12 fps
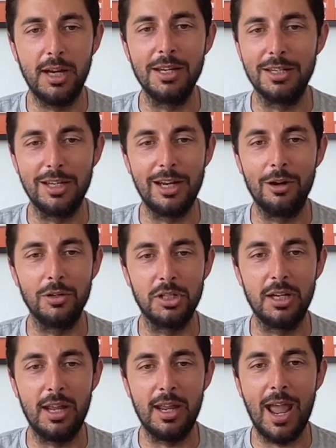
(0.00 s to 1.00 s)
eight to 10 hours a
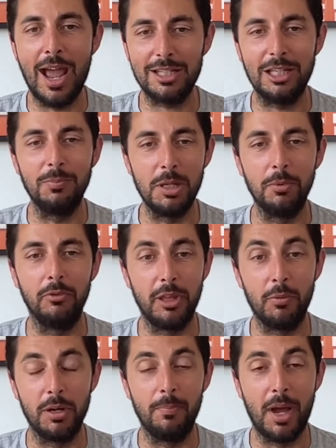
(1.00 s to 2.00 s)
day, asking people if they
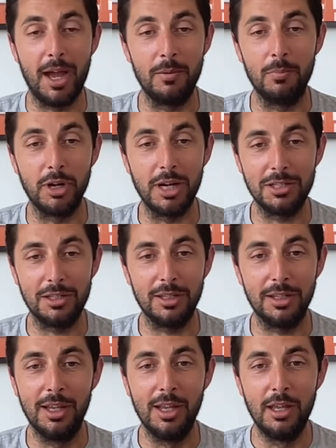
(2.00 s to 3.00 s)
want to buy a bracelet,